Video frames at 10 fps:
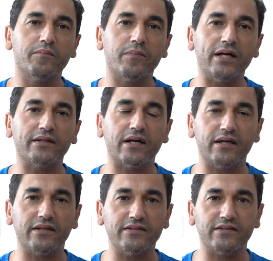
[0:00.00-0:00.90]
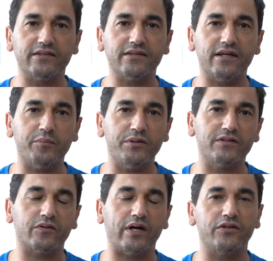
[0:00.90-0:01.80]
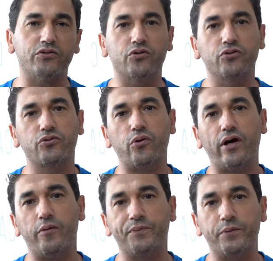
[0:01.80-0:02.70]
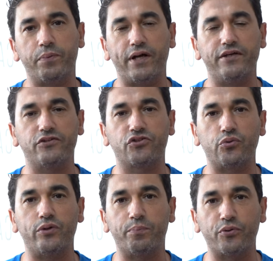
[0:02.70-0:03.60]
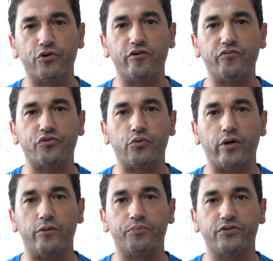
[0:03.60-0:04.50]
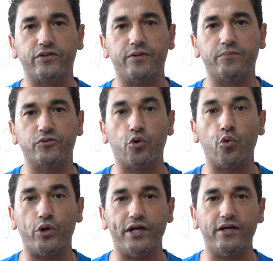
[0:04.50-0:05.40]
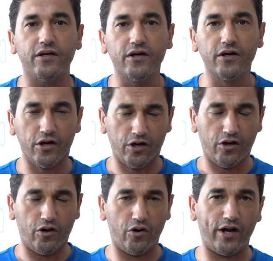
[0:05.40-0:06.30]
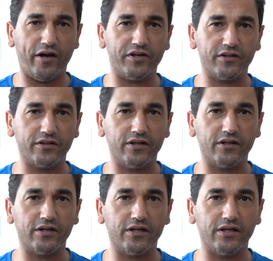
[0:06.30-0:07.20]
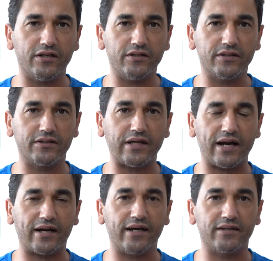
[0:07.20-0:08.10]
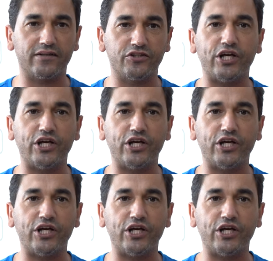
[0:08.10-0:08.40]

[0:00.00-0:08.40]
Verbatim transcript: My target is the same: is try to help the players to improve, to help the team to win. Whatever the target, the